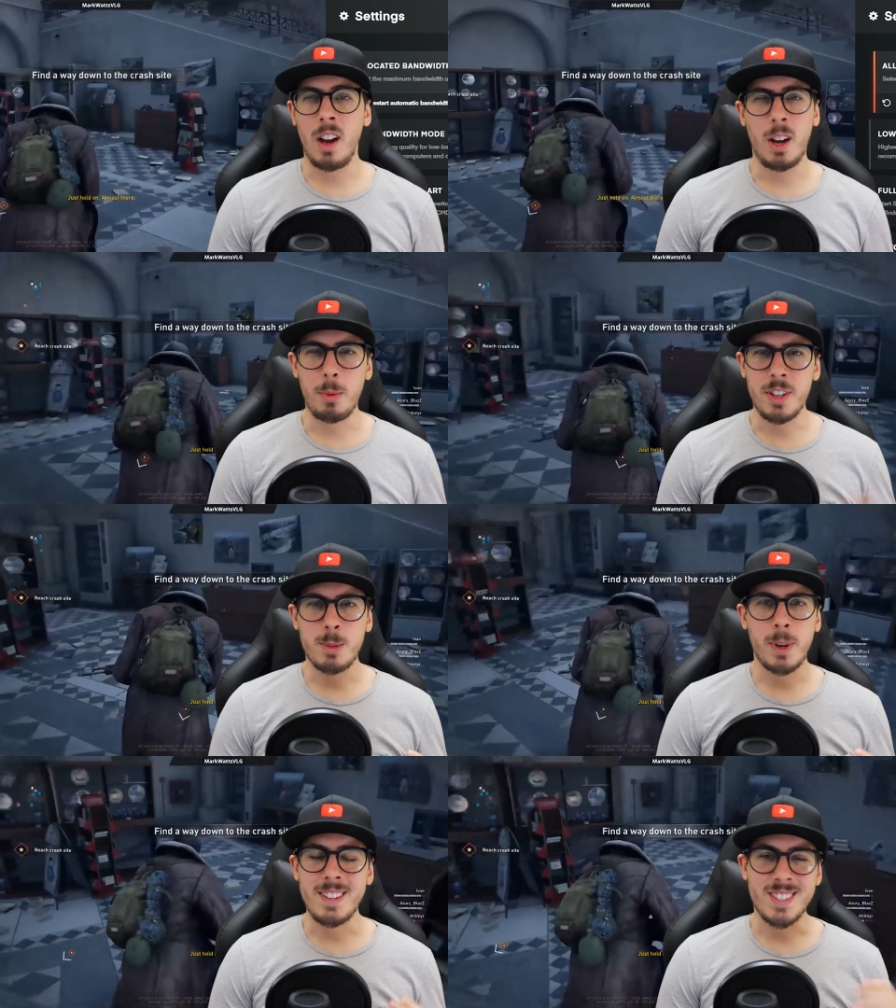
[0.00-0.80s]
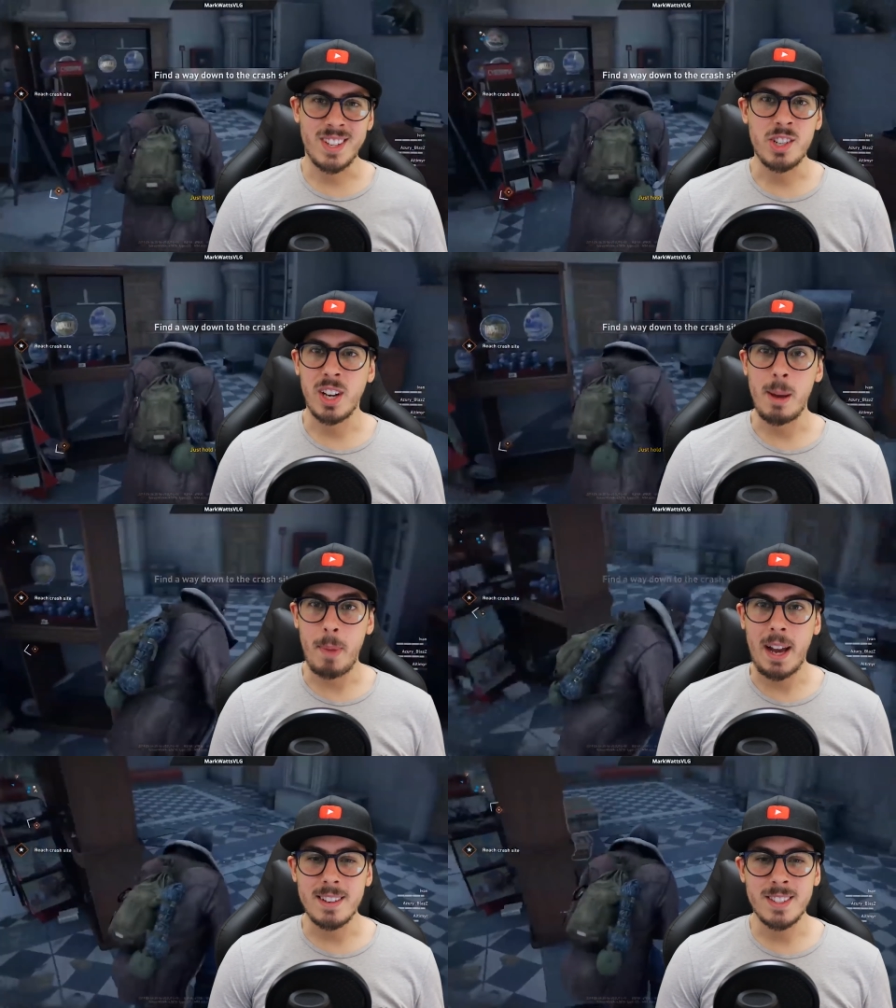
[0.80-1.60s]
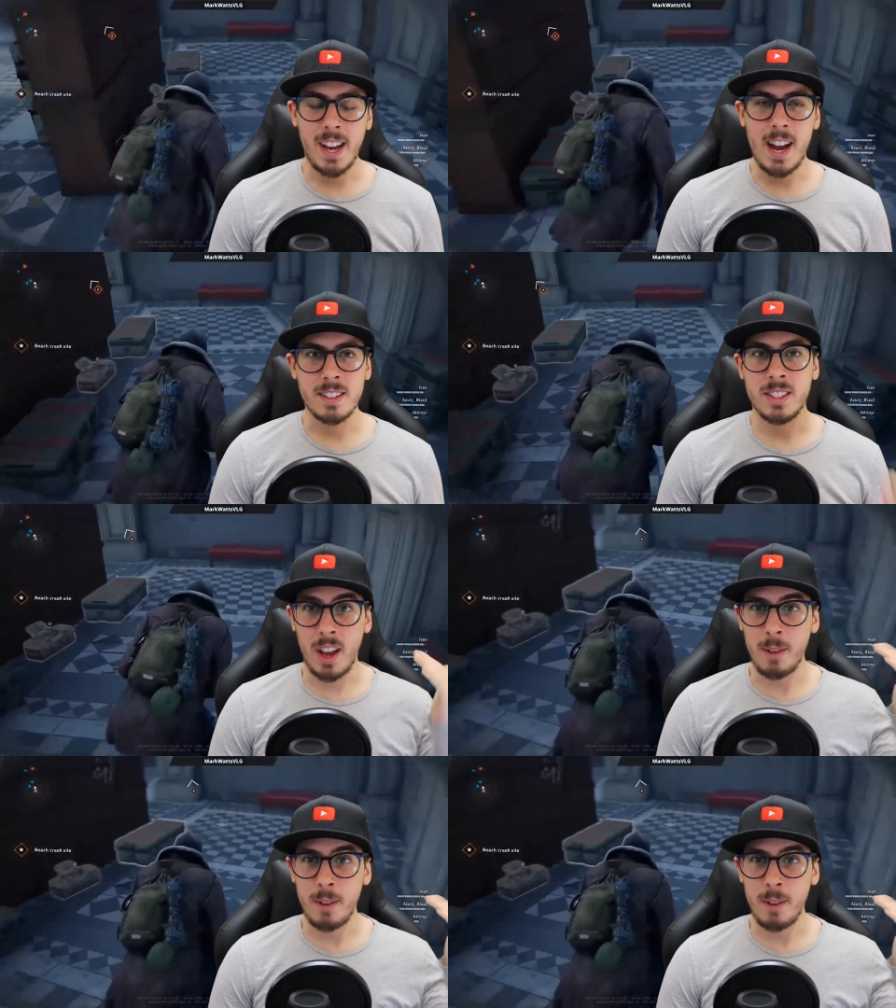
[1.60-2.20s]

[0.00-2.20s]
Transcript: Uh, with this one, it's essentially a balancing act.